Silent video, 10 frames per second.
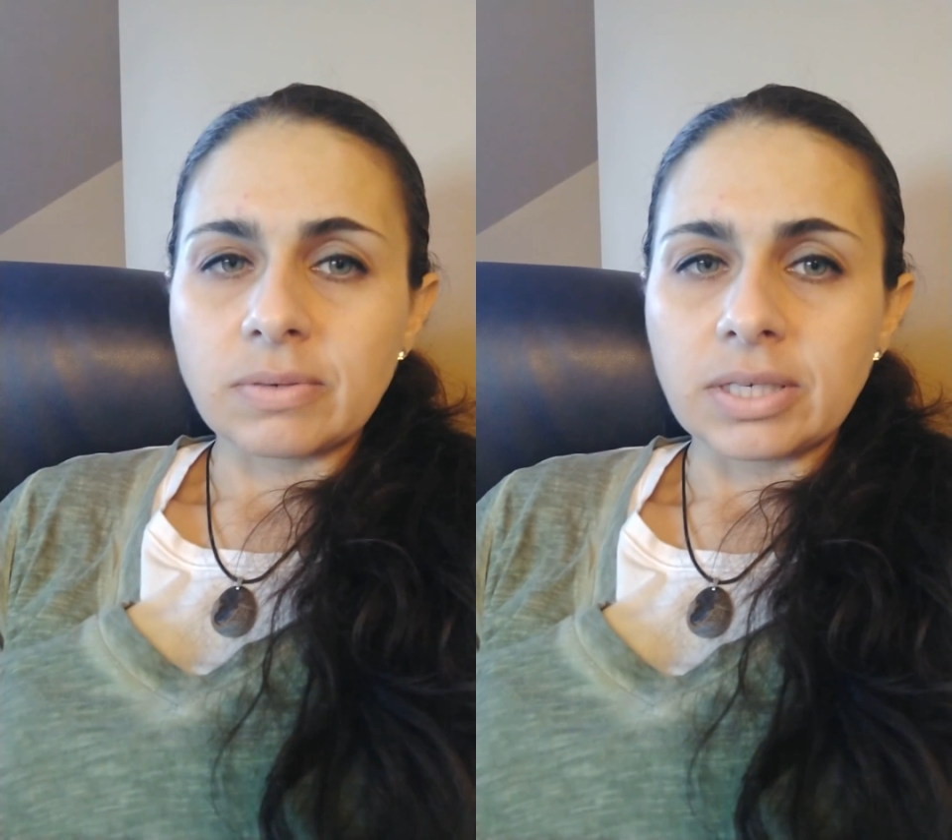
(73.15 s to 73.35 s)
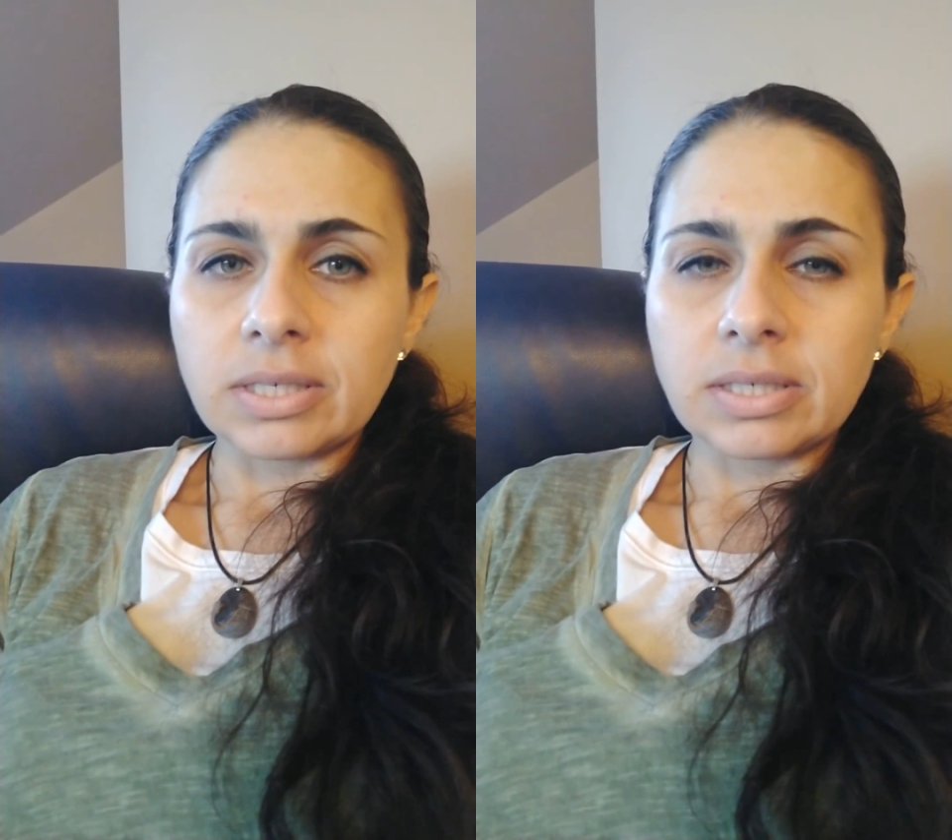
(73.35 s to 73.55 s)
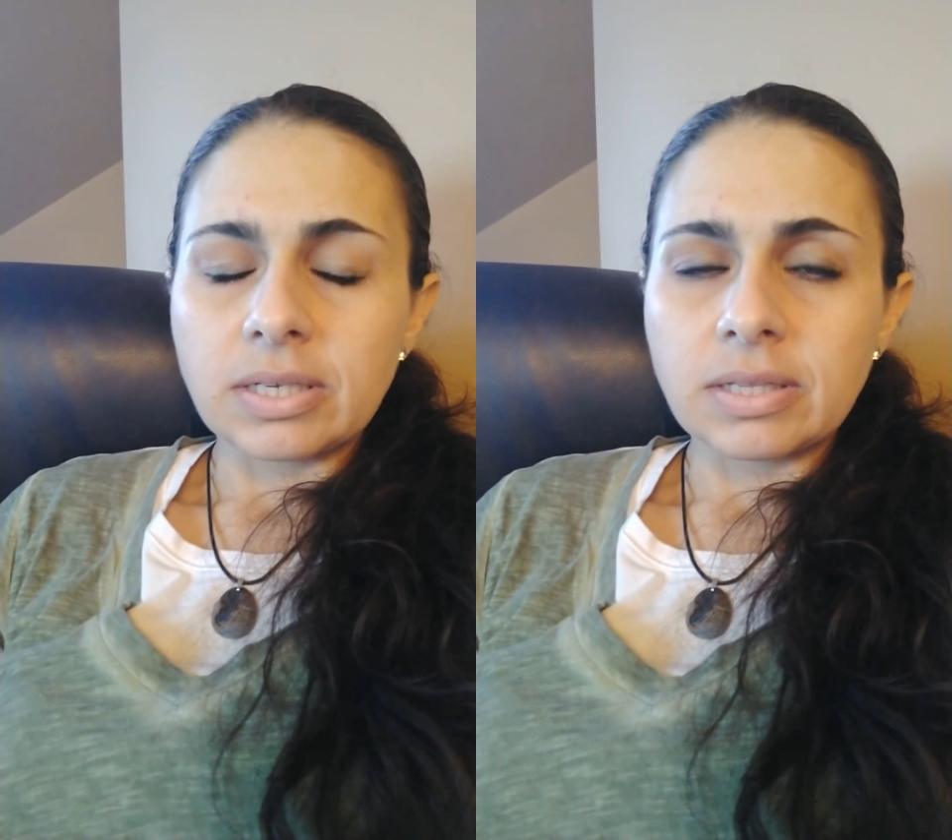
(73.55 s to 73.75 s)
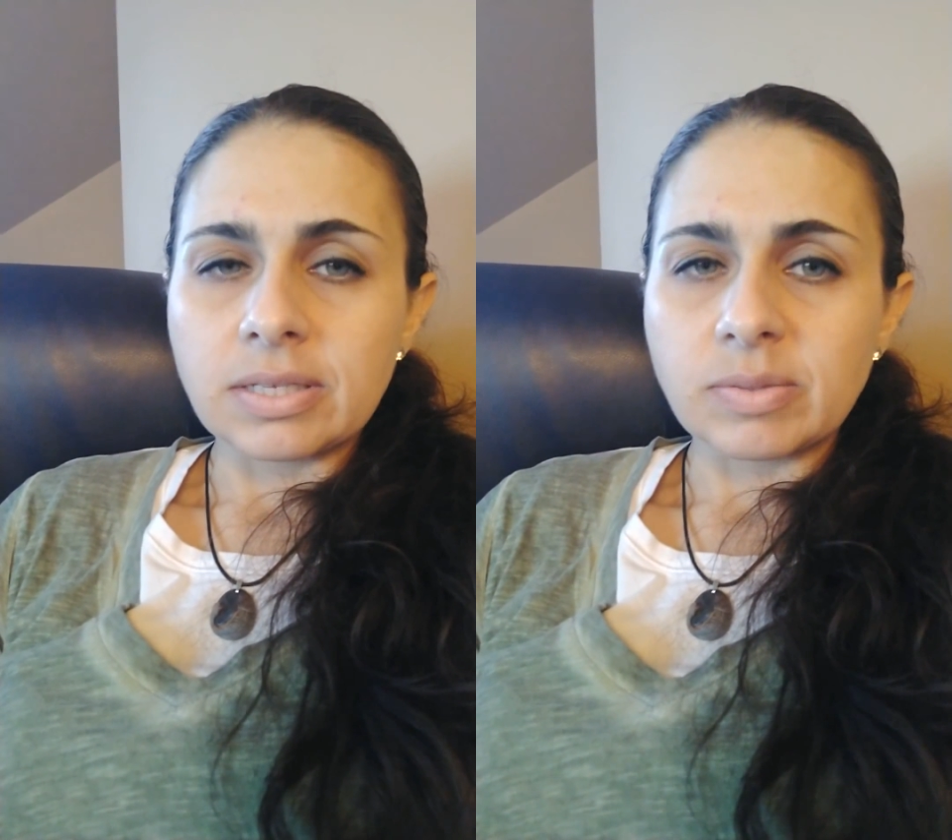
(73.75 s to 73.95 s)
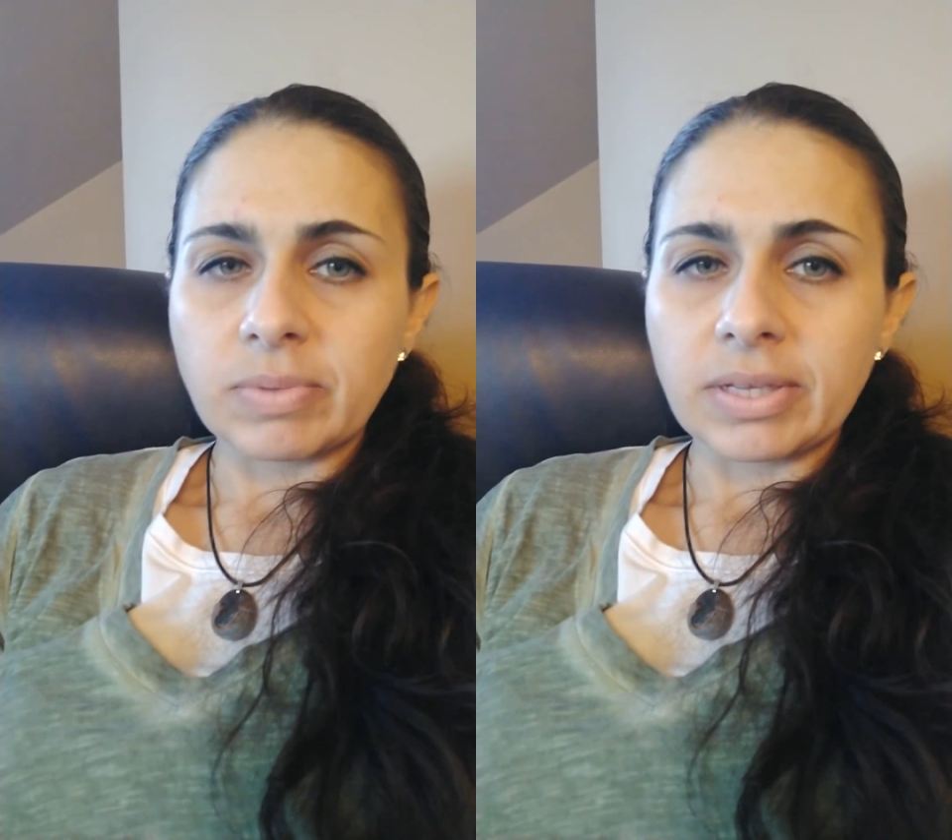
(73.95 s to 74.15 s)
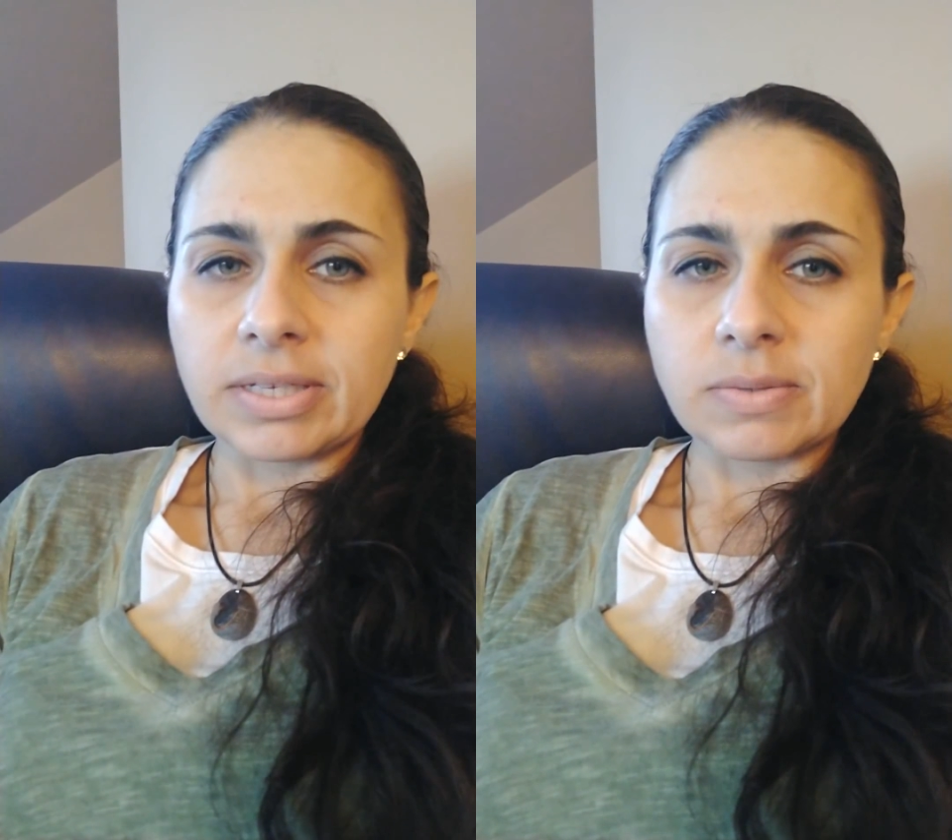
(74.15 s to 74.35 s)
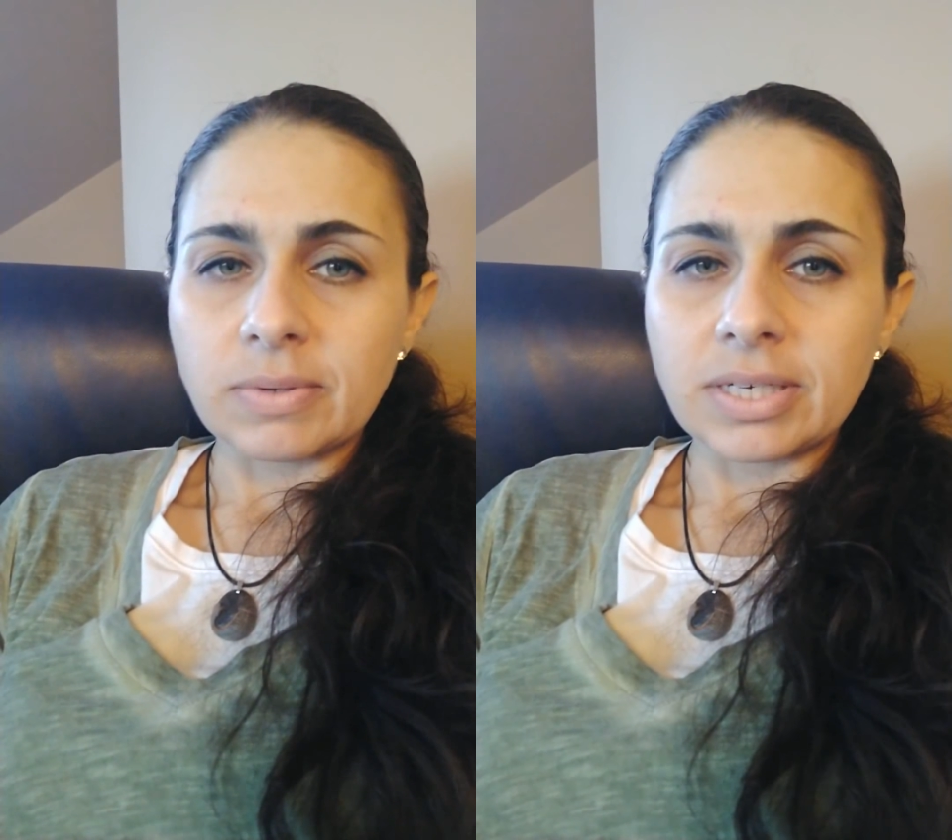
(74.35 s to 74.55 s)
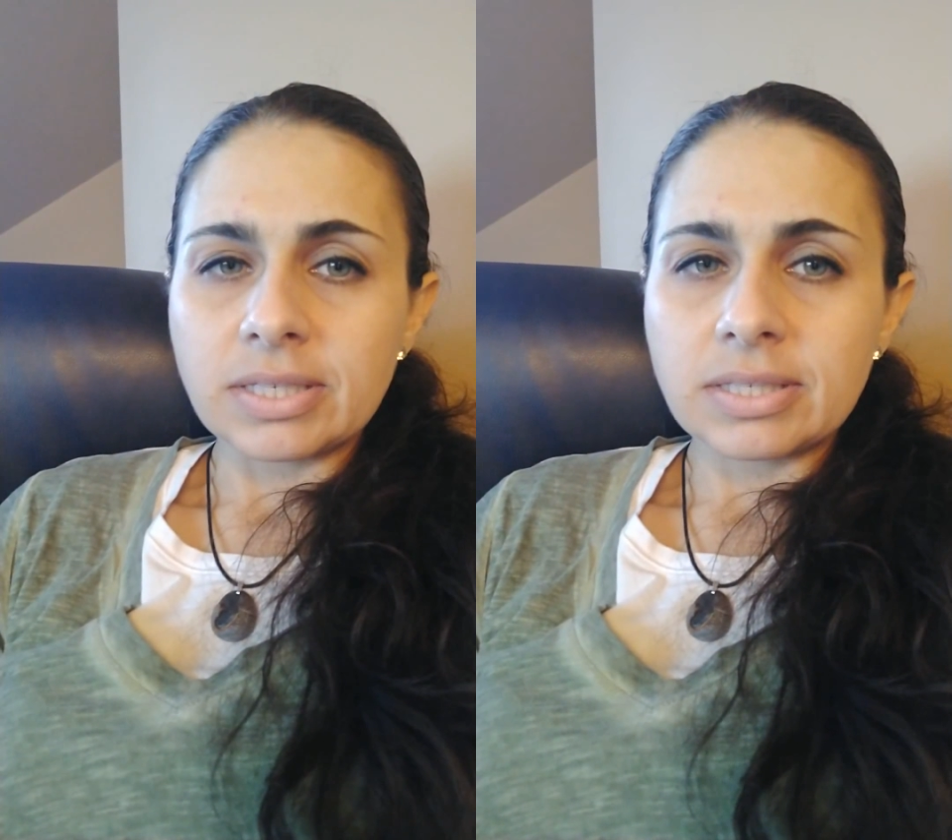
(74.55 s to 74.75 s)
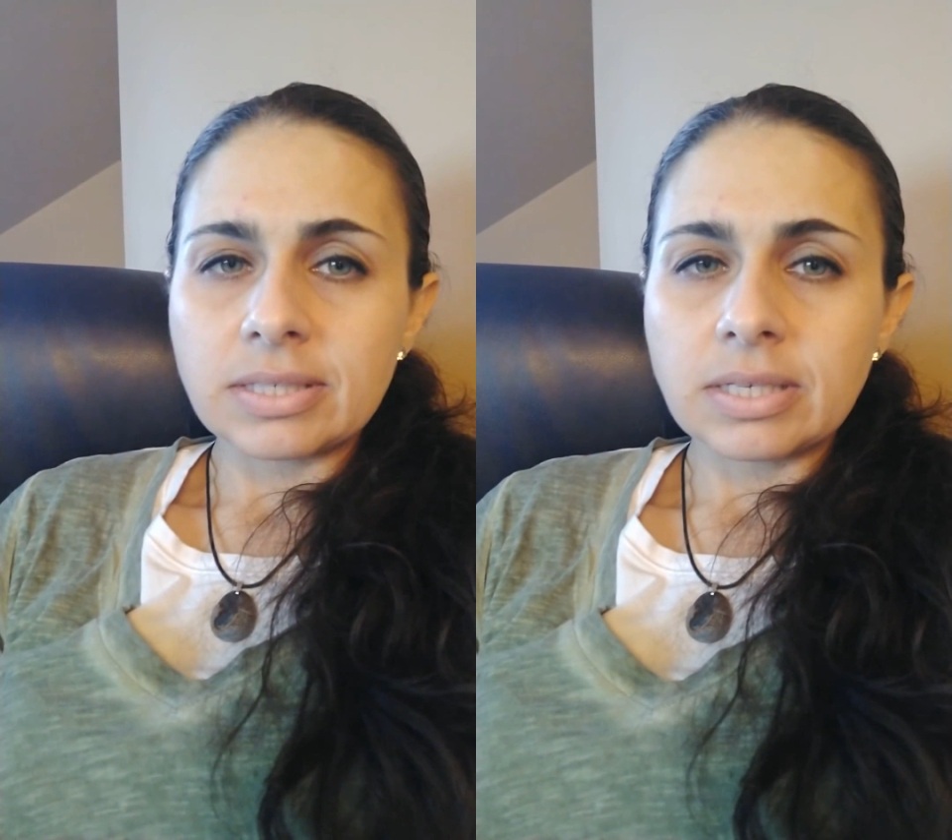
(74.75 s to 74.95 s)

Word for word: what this place was.